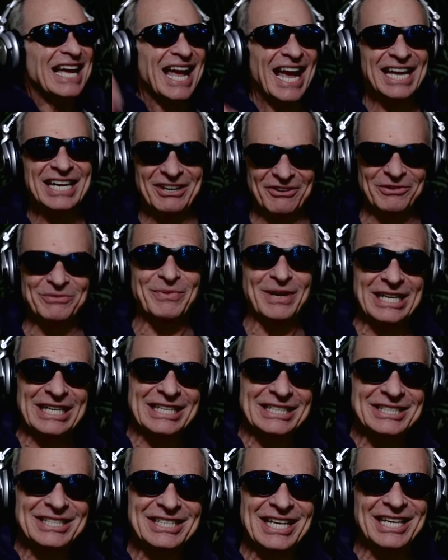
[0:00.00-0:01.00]
And everybody
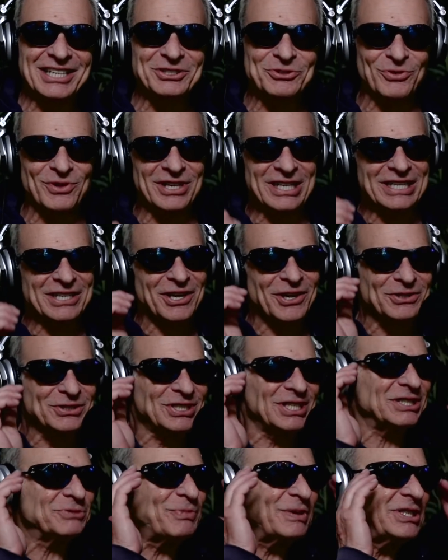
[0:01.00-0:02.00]
instinctually knows
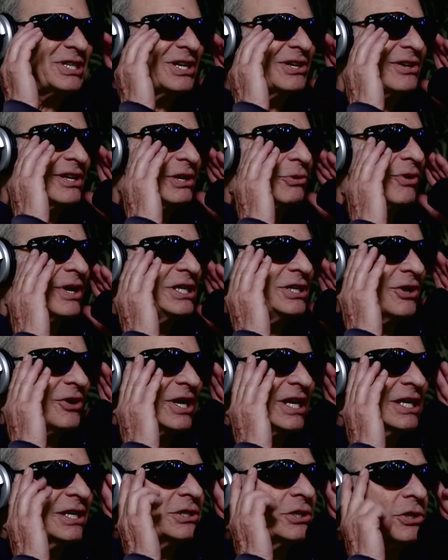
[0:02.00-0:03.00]
this, particularly when you're
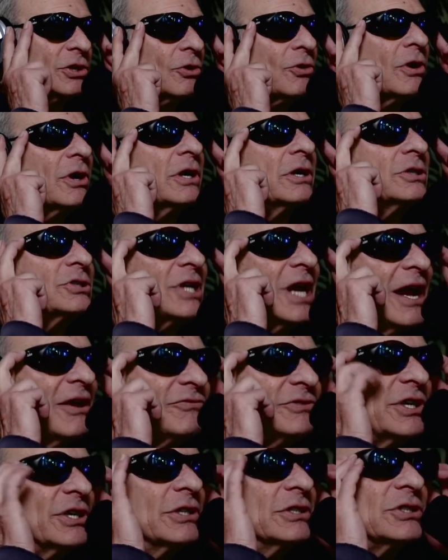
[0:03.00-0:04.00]
indoors
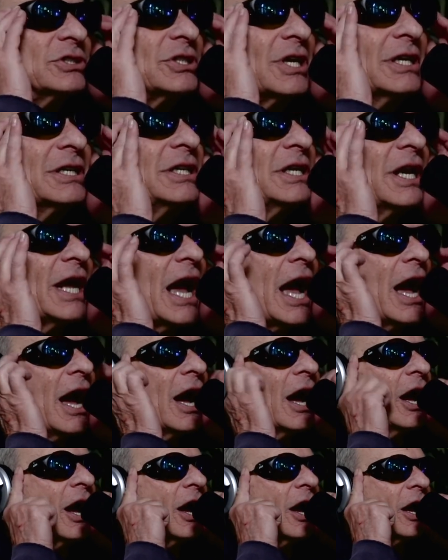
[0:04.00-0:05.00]
after
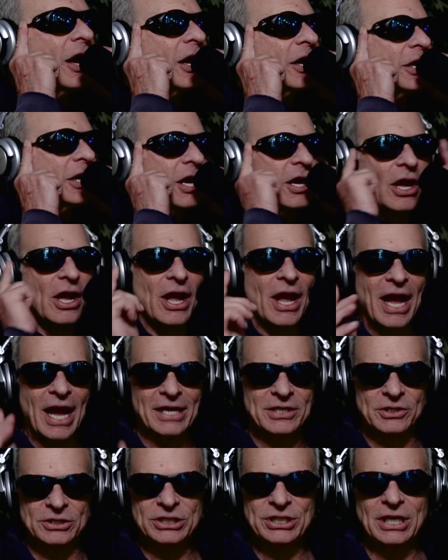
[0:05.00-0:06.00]
sundown.
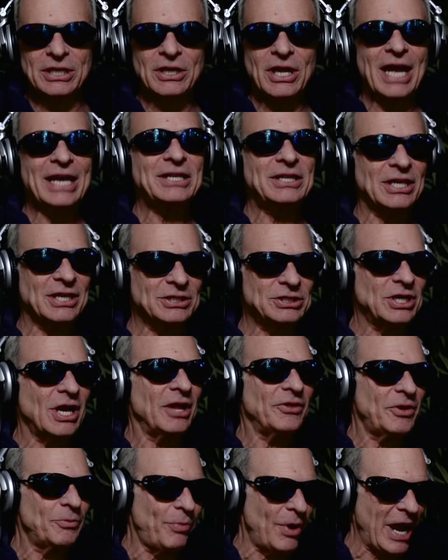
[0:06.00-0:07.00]
And you're sitting like this
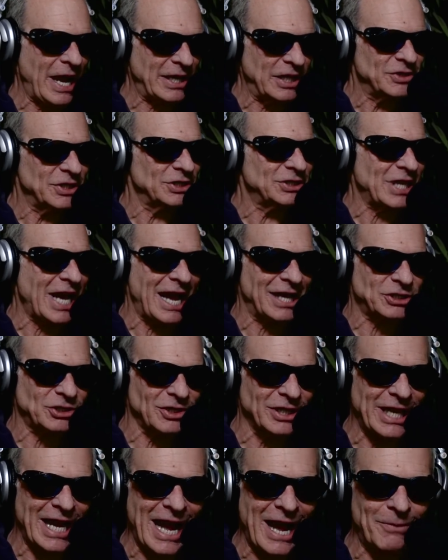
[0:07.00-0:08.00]
on the bike. This
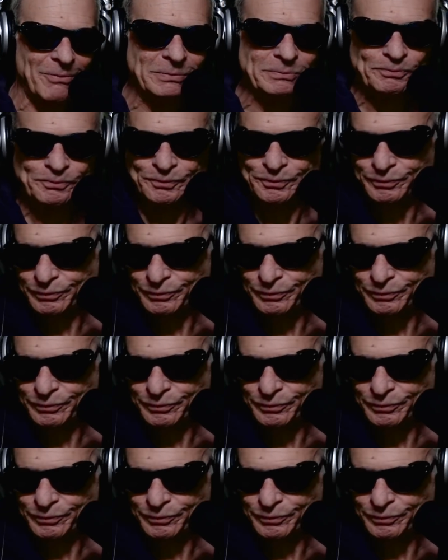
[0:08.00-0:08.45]
actually happened.